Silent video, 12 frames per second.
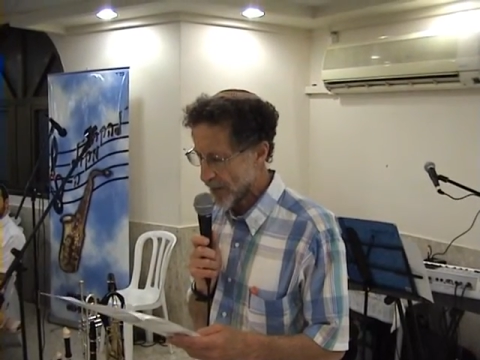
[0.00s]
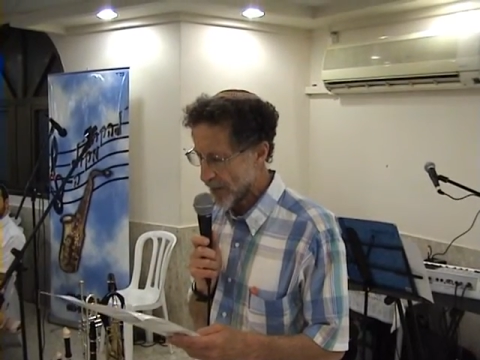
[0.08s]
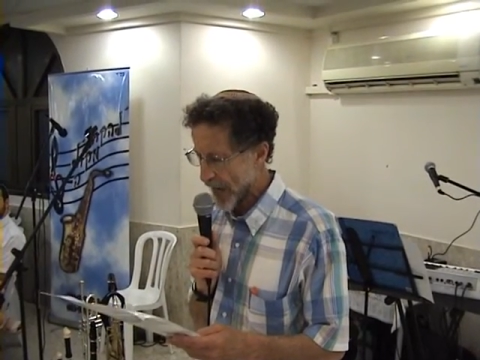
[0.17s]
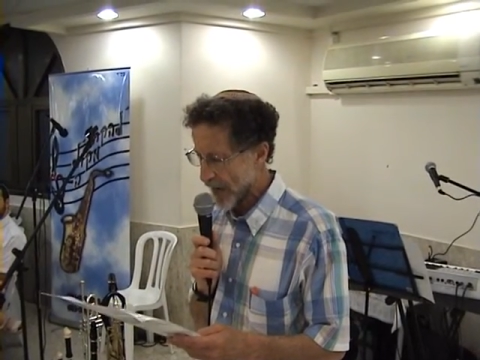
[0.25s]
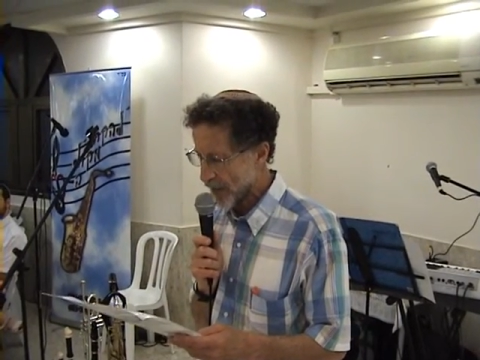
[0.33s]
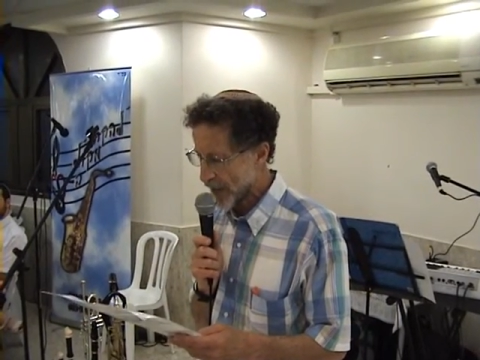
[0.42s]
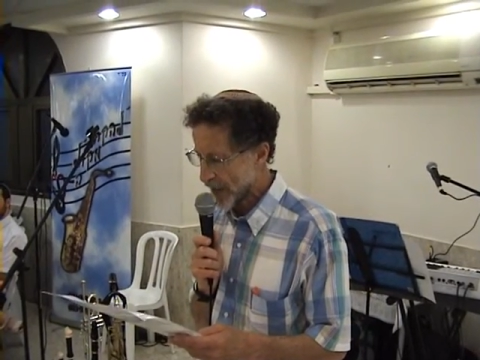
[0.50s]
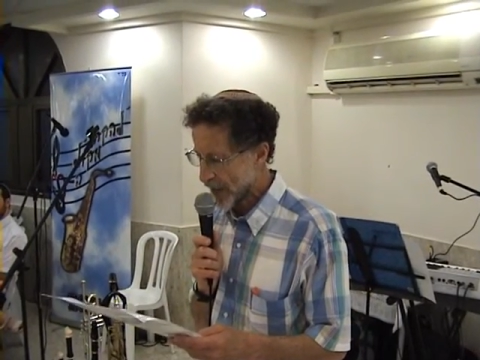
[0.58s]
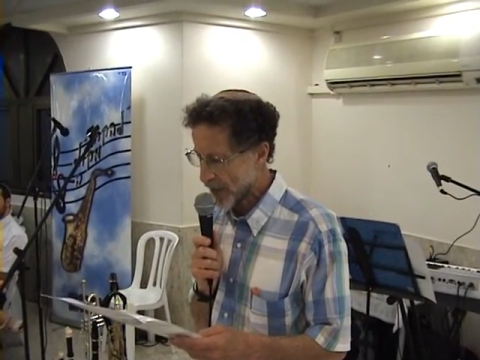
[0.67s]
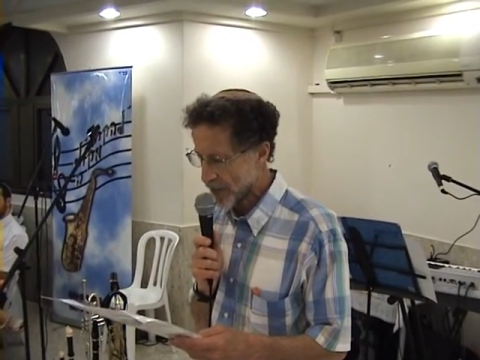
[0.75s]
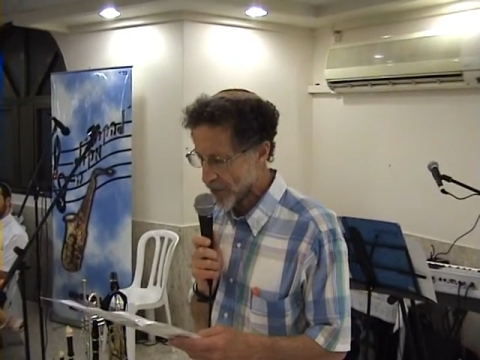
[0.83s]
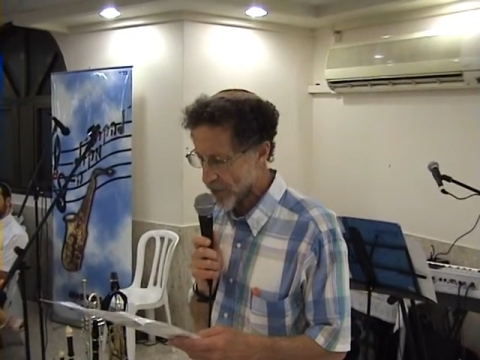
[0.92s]
davening
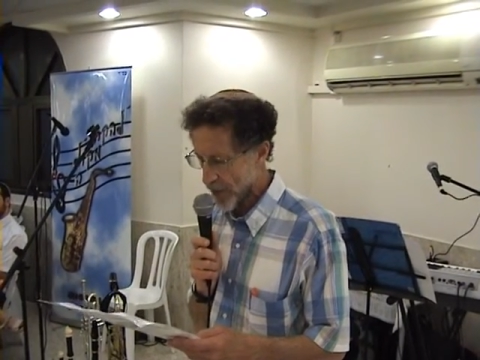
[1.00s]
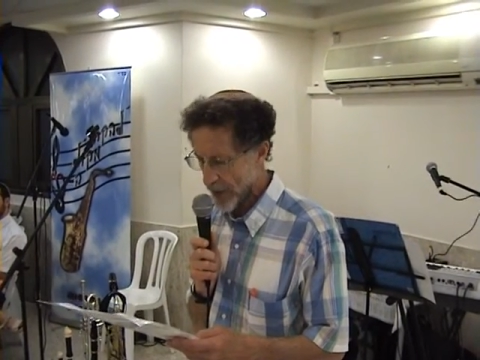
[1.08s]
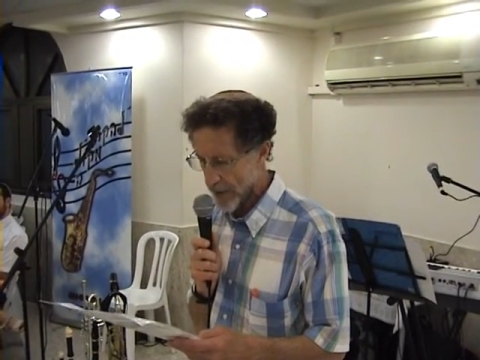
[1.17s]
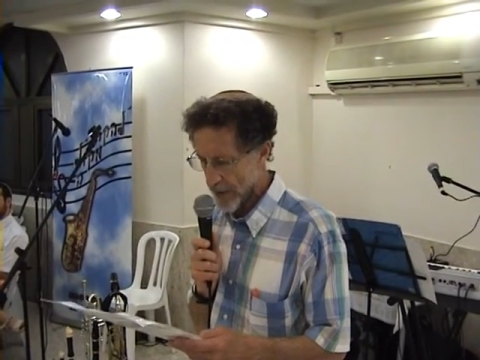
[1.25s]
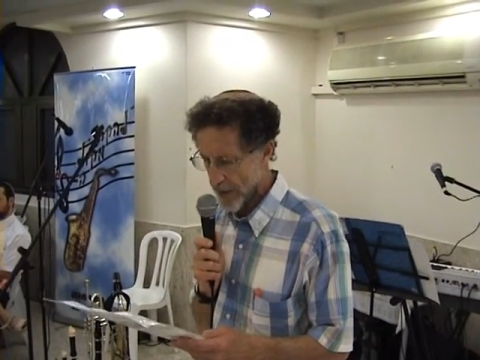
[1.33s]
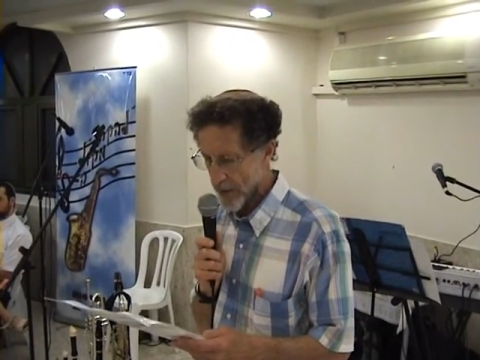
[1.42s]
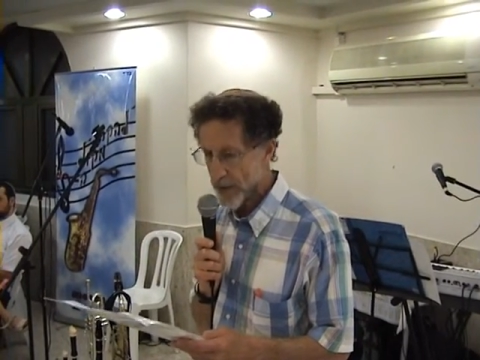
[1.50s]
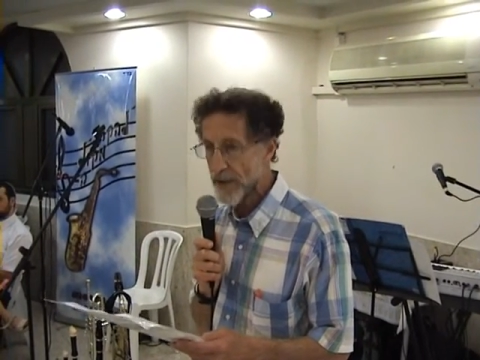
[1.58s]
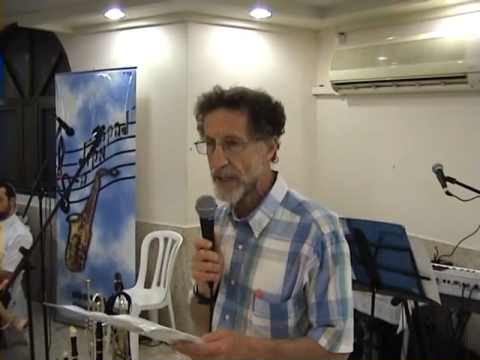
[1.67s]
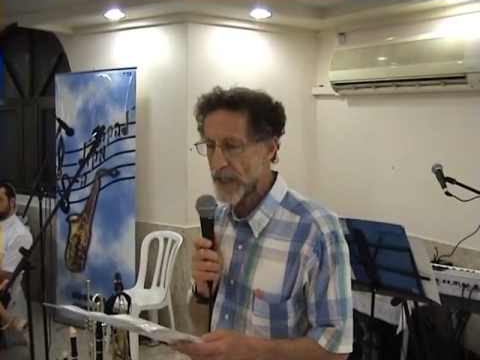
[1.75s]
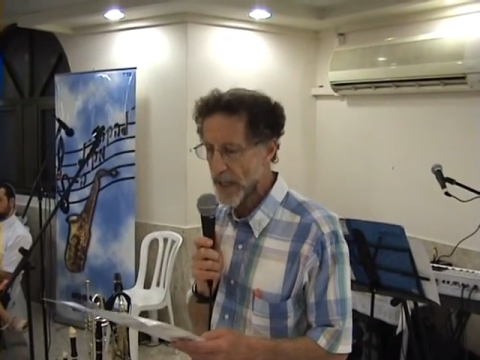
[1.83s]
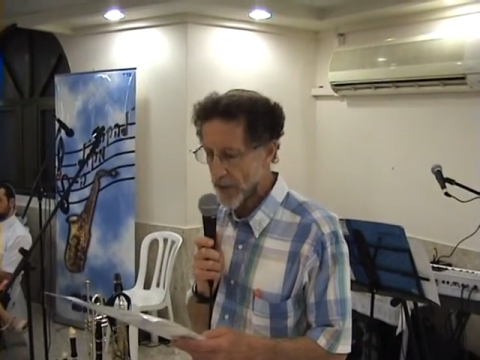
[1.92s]
history,
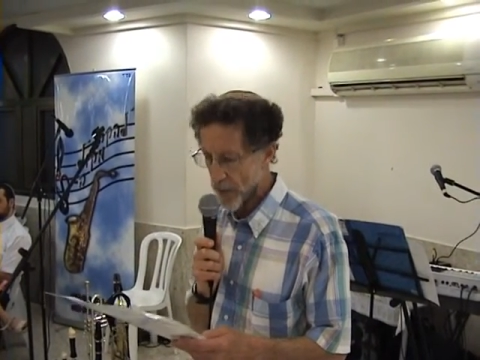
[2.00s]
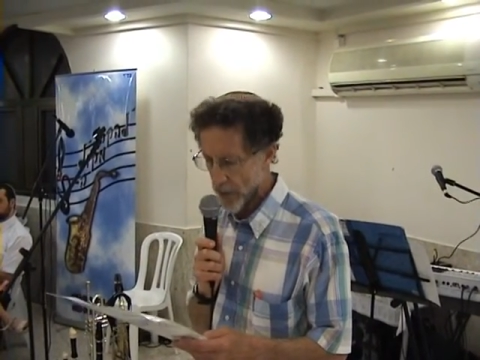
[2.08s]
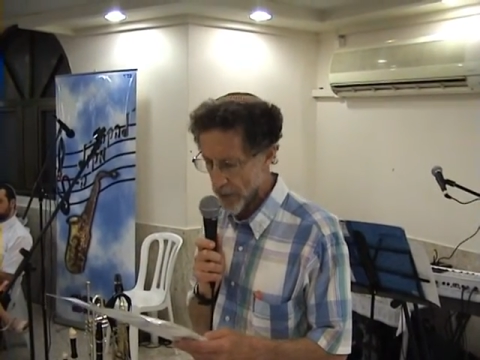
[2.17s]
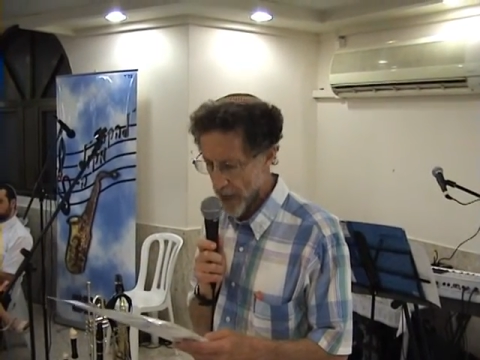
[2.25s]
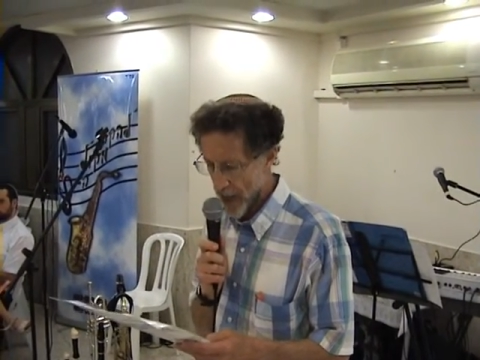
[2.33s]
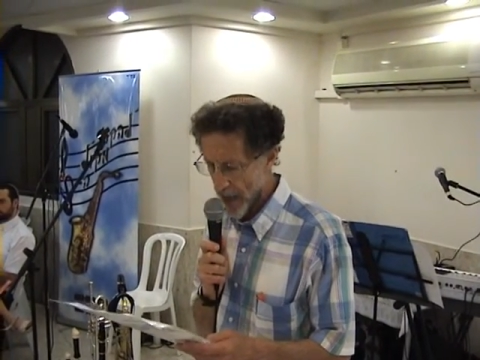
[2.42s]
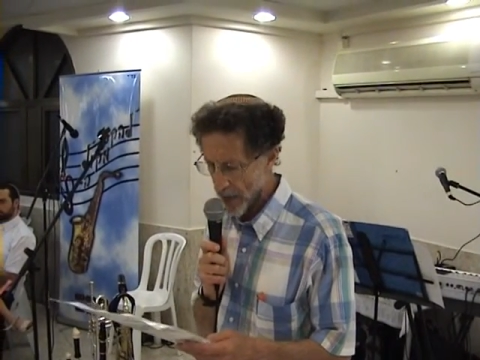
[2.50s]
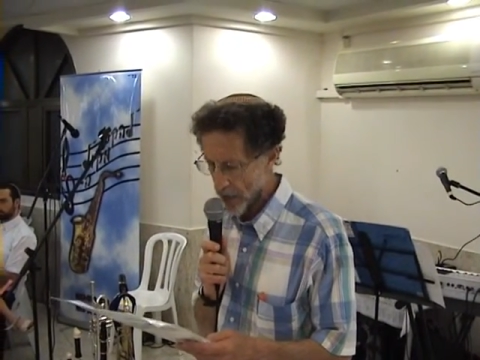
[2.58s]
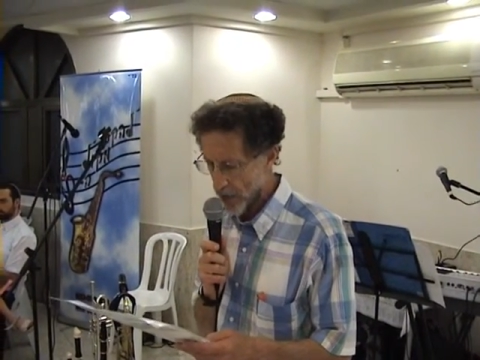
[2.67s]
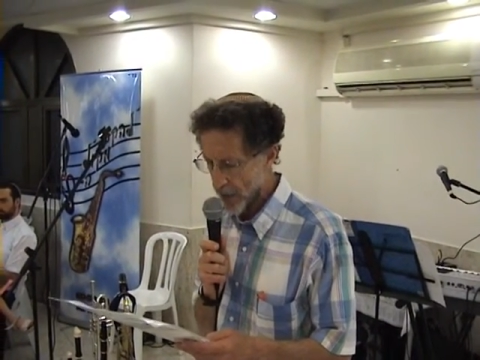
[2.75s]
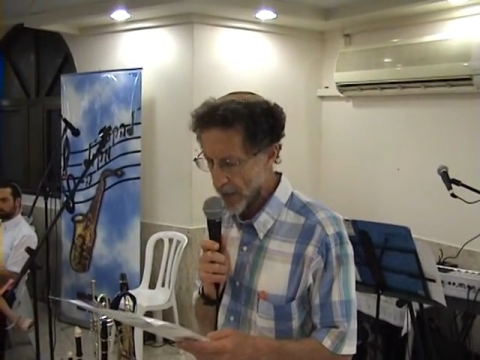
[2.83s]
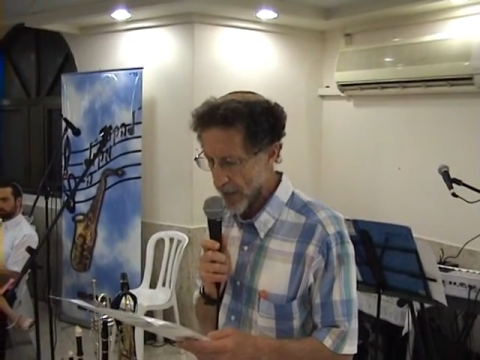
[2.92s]
seating for the high
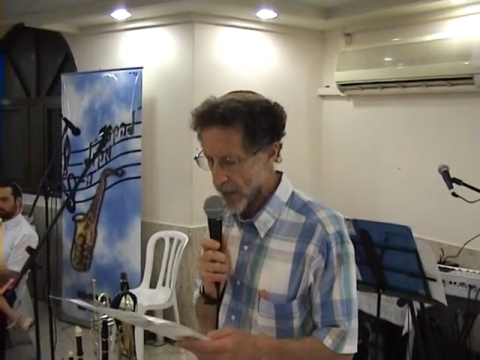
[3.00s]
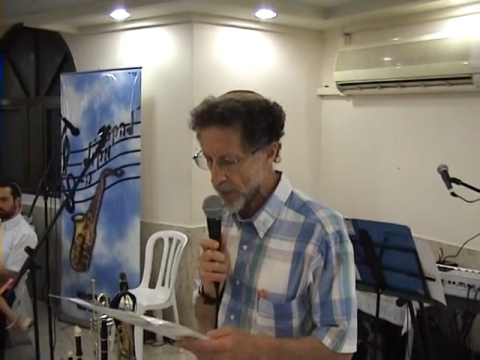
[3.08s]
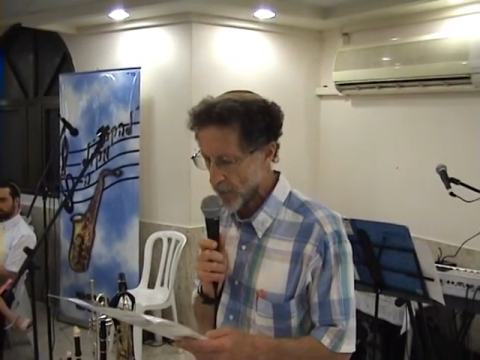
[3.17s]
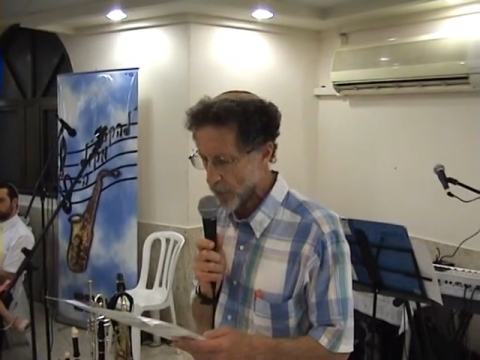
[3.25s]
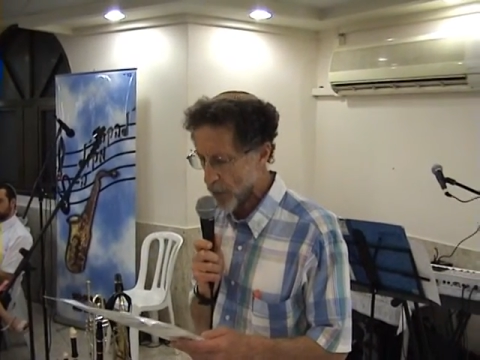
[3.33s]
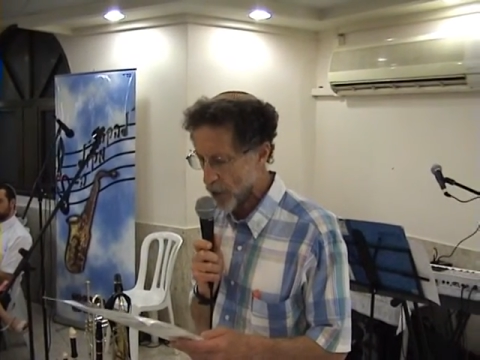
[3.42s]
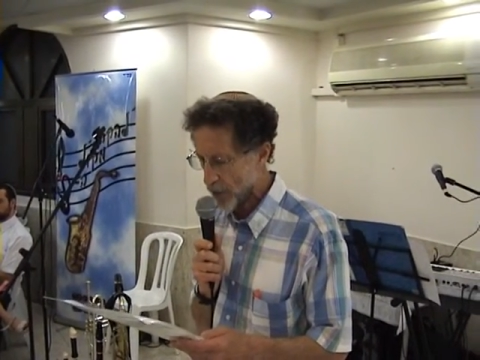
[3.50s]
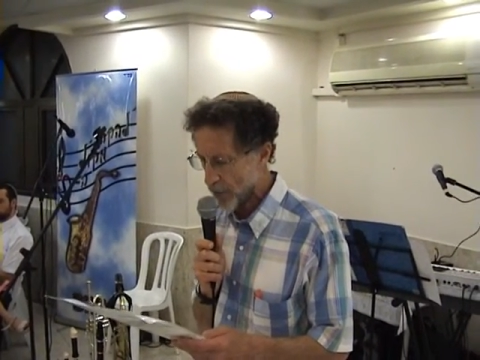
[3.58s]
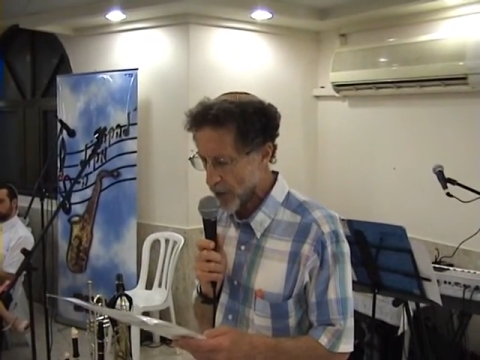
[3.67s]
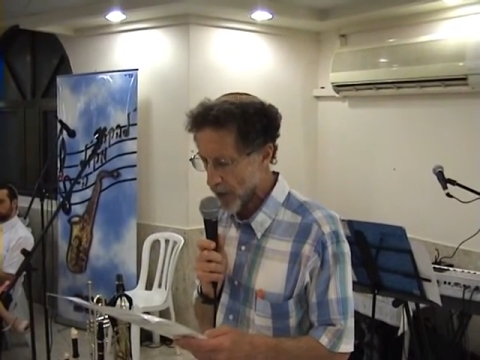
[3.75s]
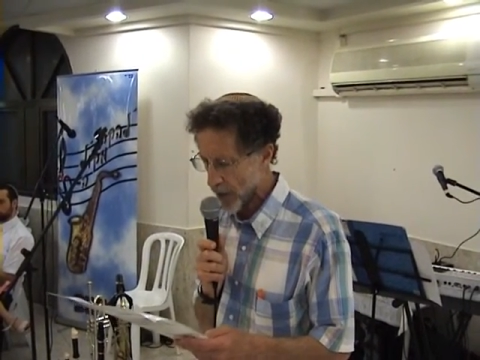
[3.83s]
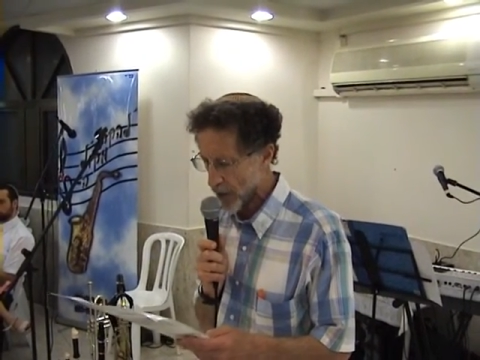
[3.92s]
holidays for both
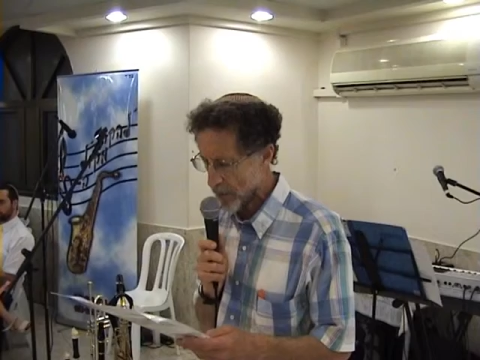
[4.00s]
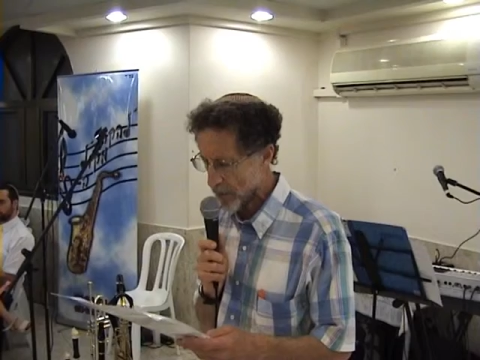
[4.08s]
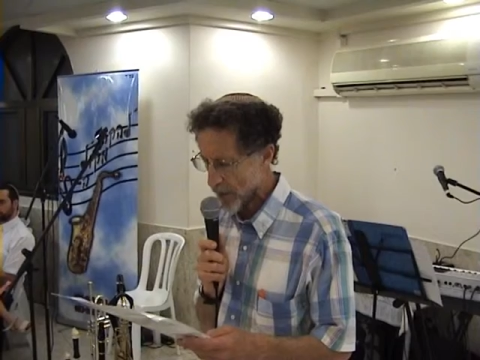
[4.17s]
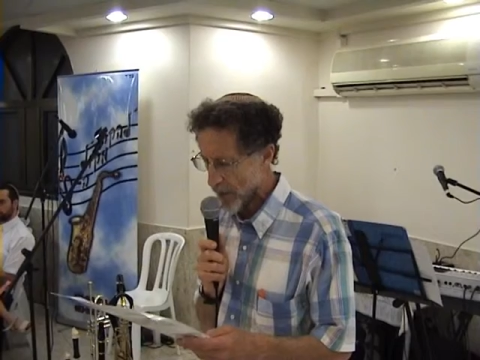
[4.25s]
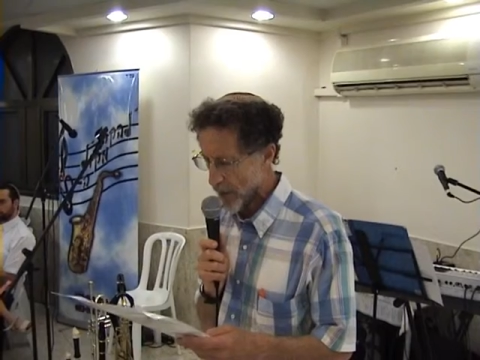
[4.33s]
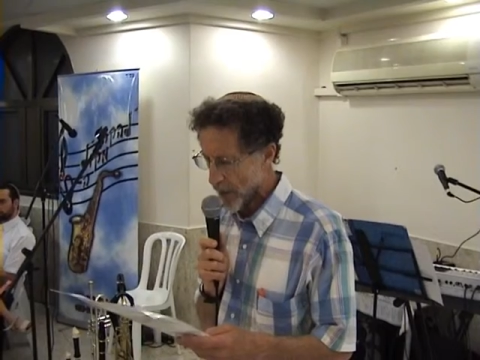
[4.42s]
minyanim,